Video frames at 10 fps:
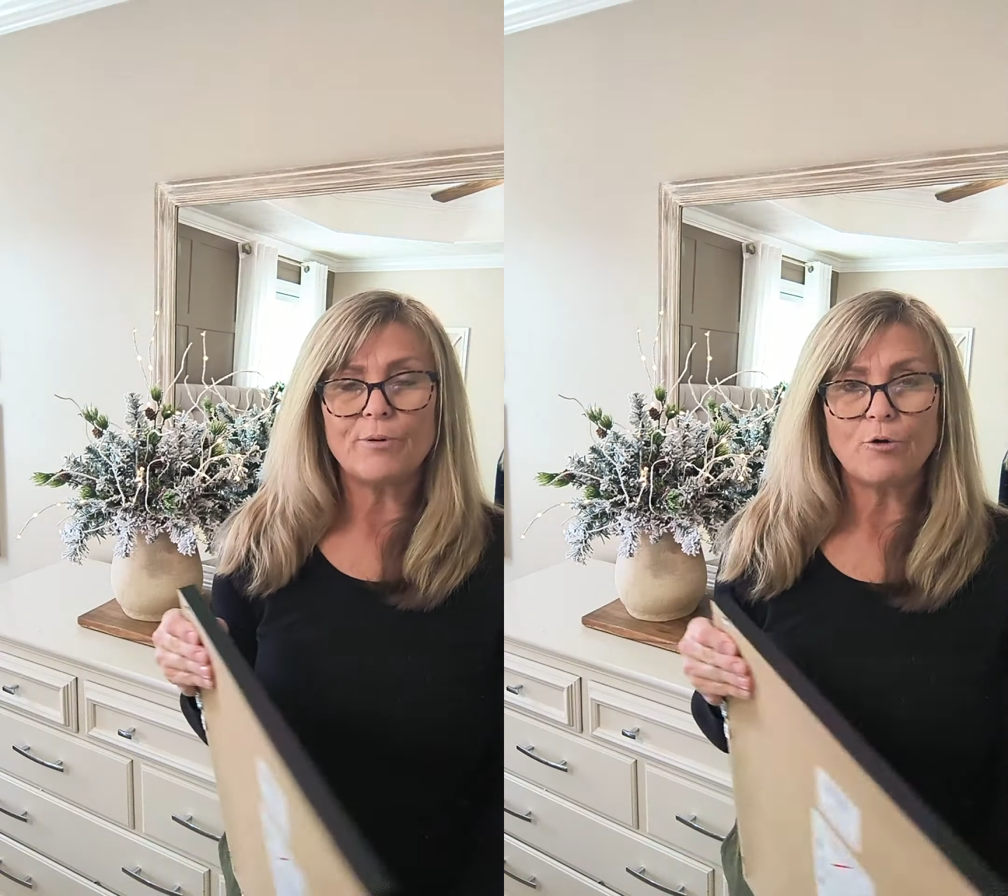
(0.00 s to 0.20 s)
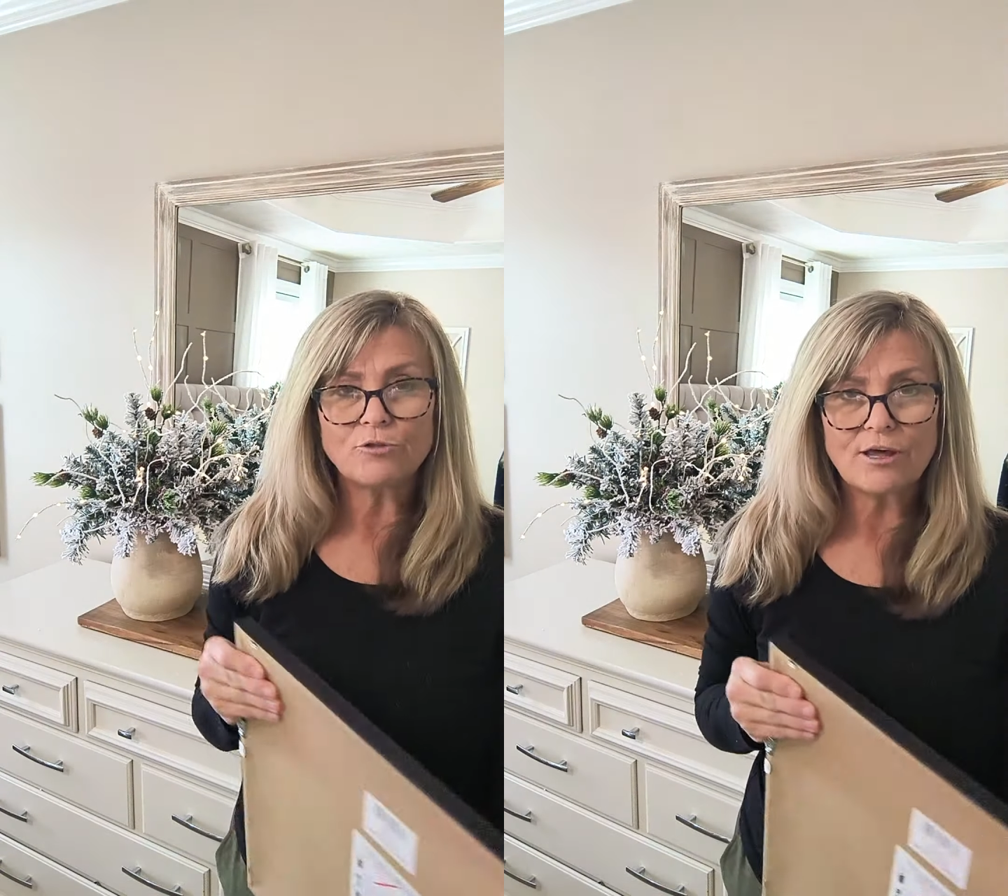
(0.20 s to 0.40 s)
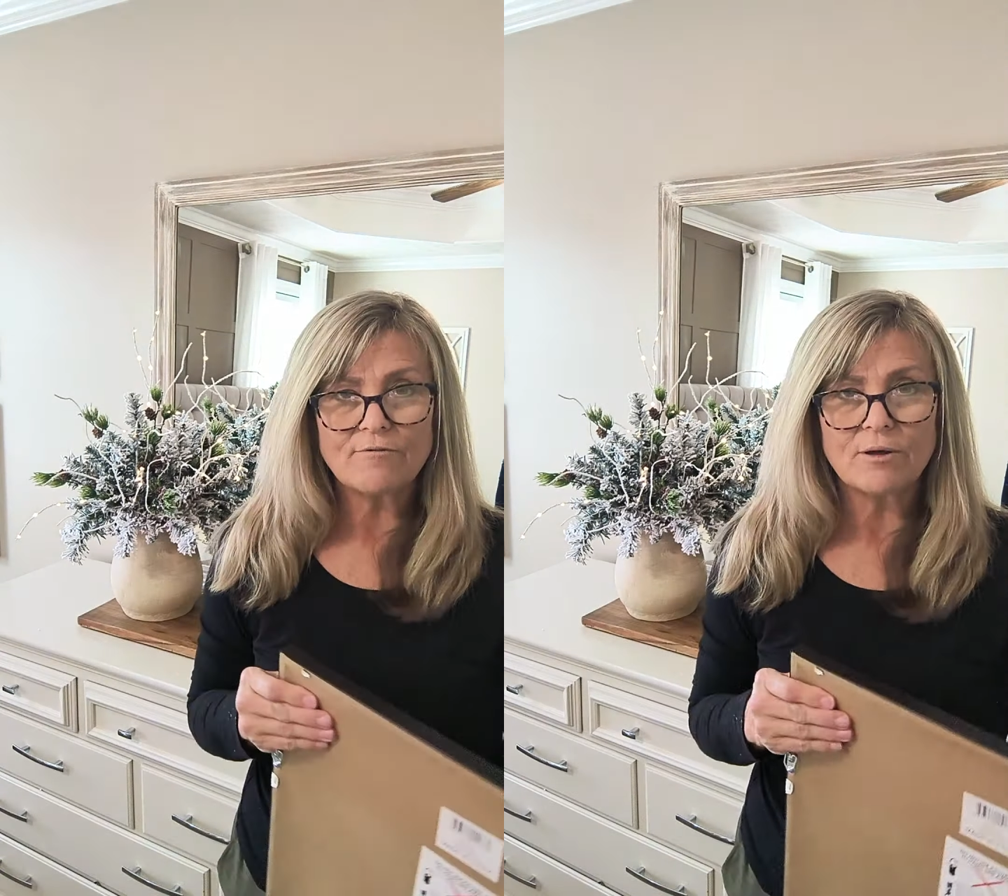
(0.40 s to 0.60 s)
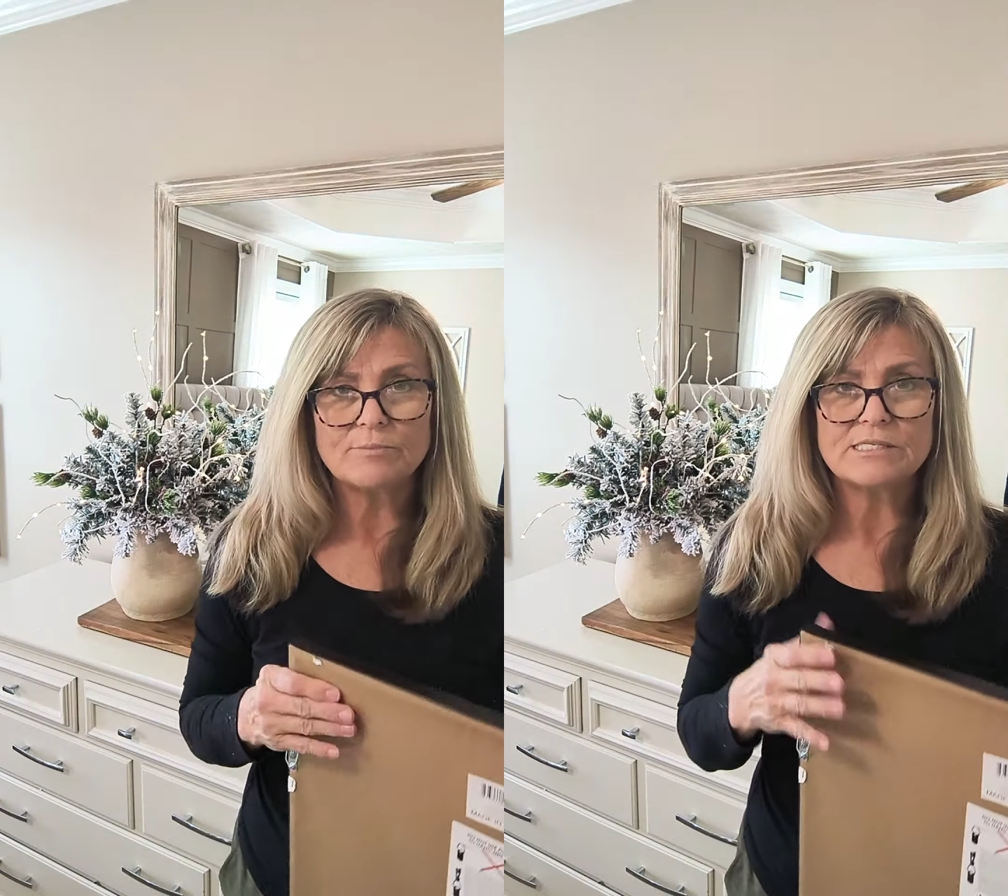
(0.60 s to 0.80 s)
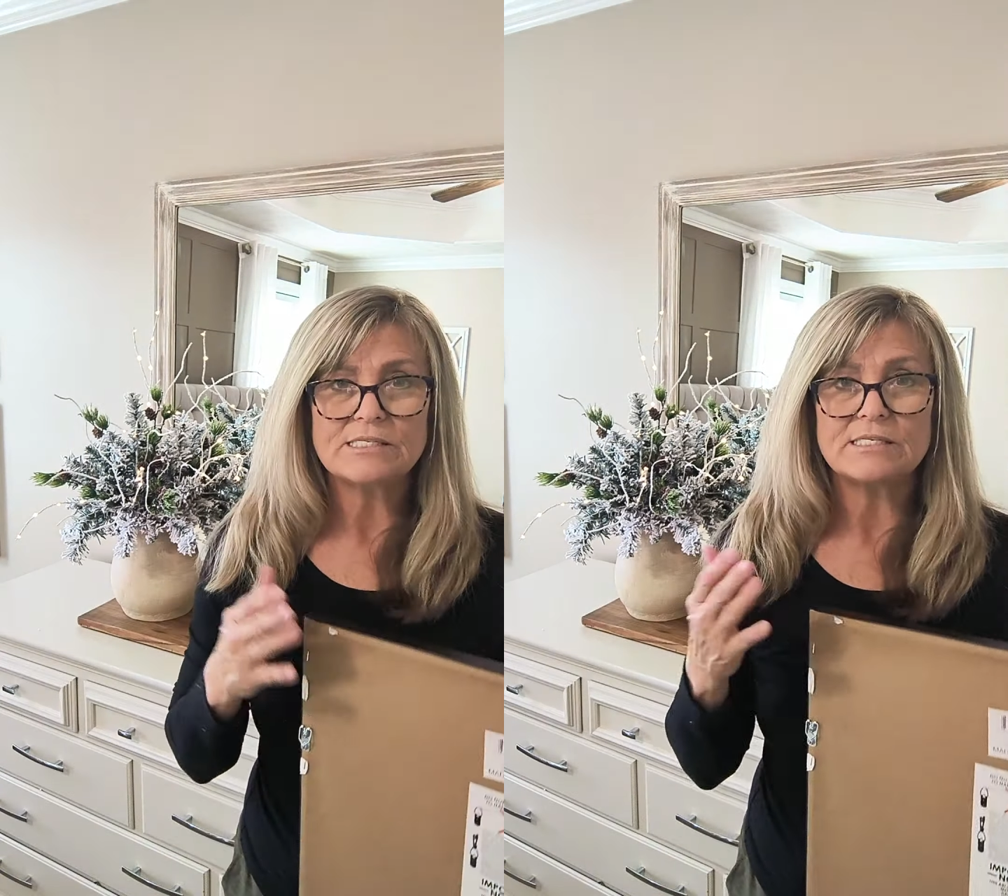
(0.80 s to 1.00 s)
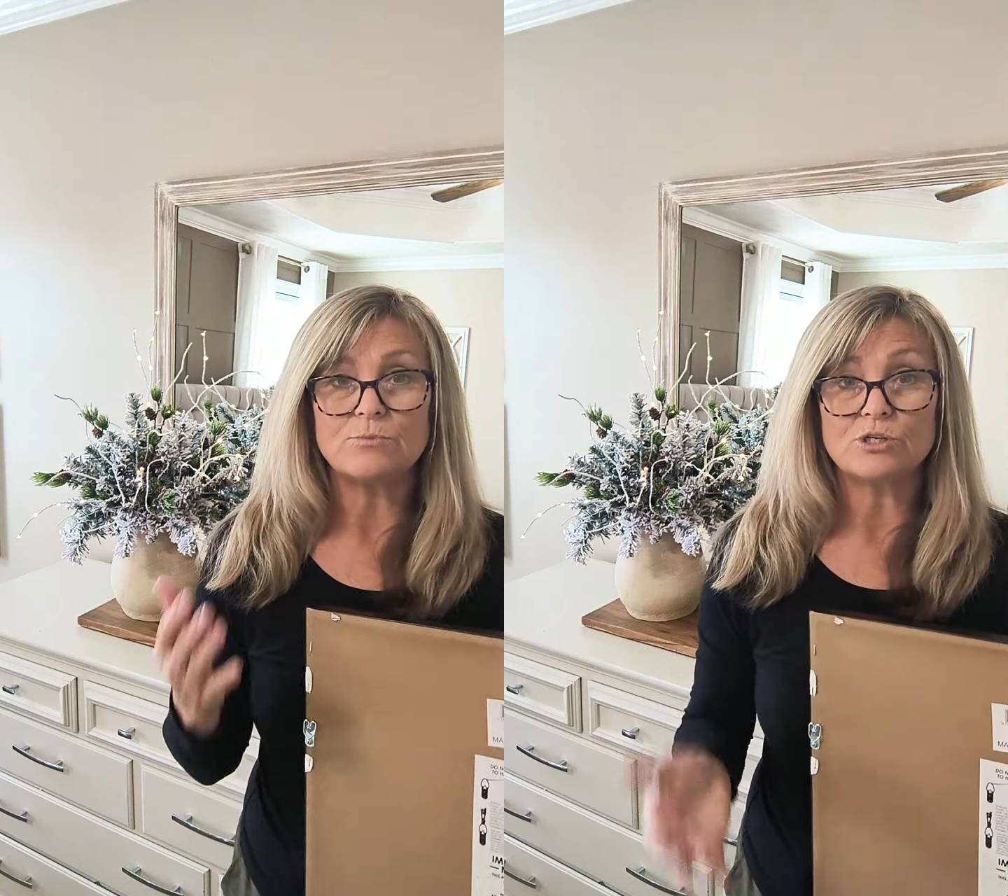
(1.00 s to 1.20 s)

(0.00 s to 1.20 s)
both of them to see